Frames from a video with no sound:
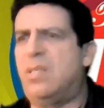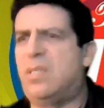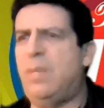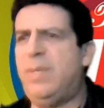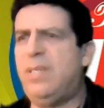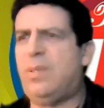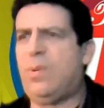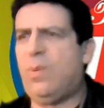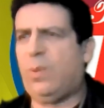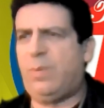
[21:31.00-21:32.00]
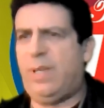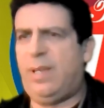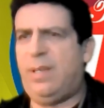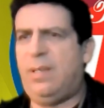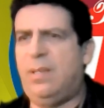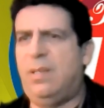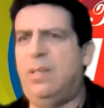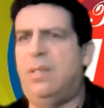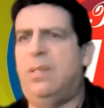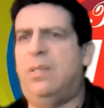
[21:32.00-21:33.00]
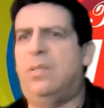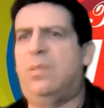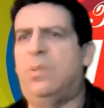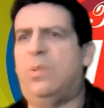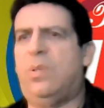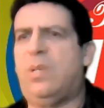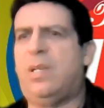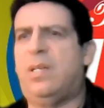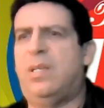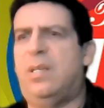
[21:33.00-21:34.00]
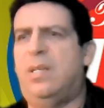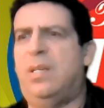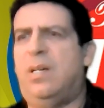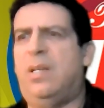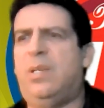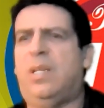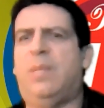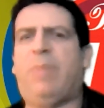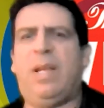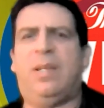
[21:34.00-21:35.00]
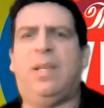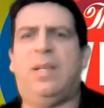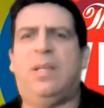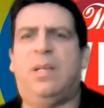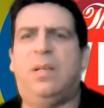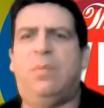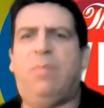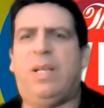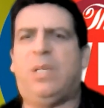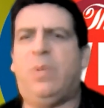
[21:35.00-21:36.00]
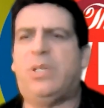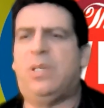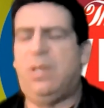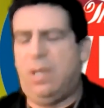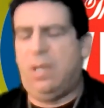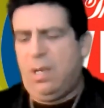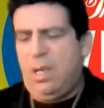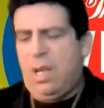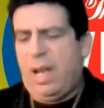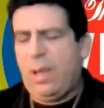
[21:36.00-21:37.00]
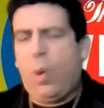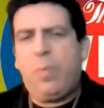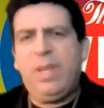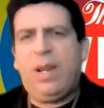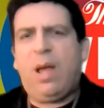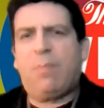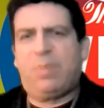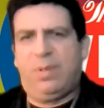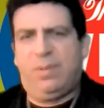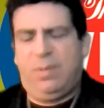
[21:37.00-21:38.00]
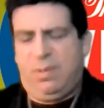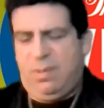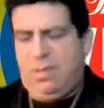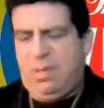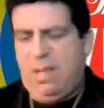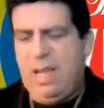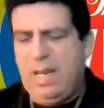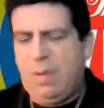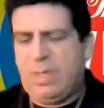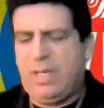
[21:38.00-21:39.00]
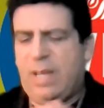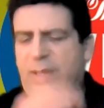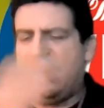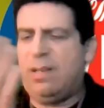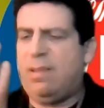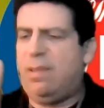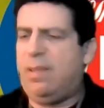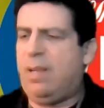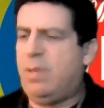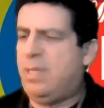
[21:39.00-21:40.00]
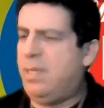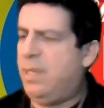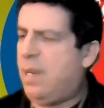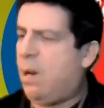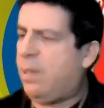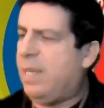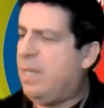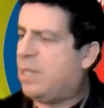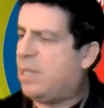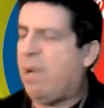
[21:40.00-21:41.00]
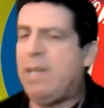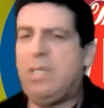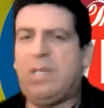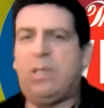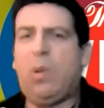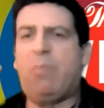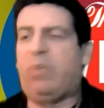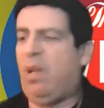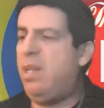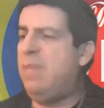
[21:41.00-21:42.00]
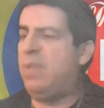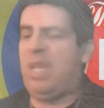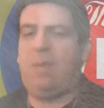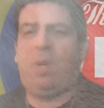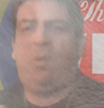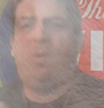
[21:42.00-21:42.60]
And something told me to look under the band aid, my tuition. I opened it up and there was nothing, there was hardly any scratches or no blood even came